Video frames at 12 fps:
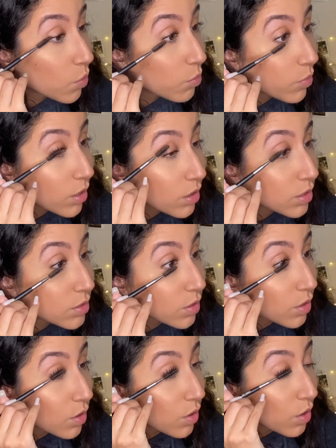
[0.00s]
make this
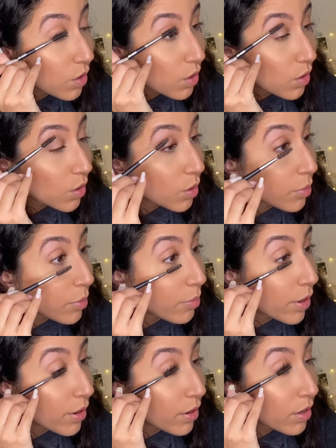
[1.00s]
look a little bit
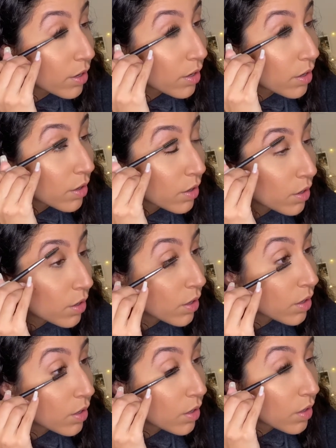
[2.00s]
better.
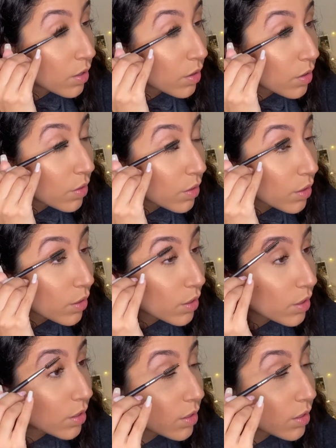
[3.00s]
And